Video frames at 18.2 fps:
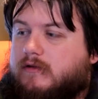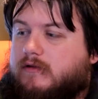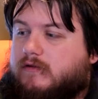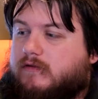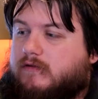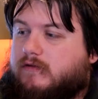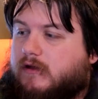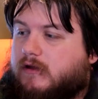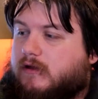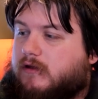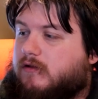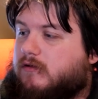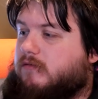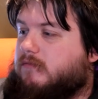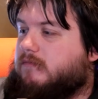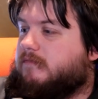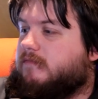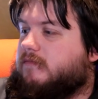
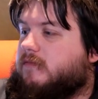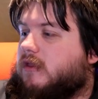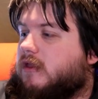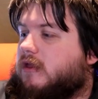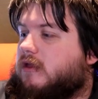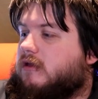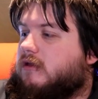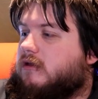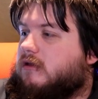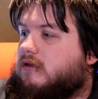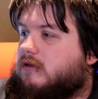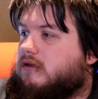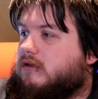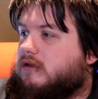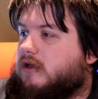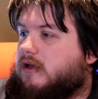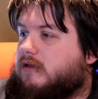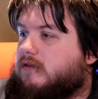So
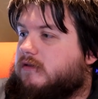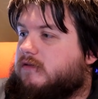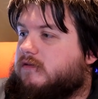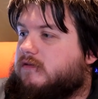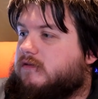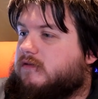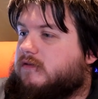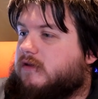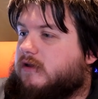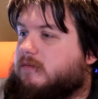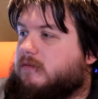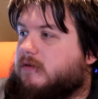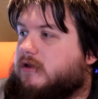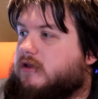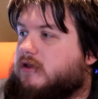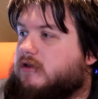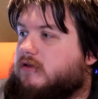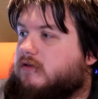yeah, this is the setup I
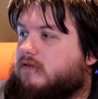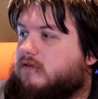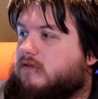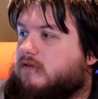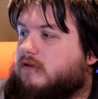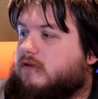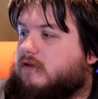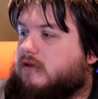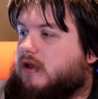use.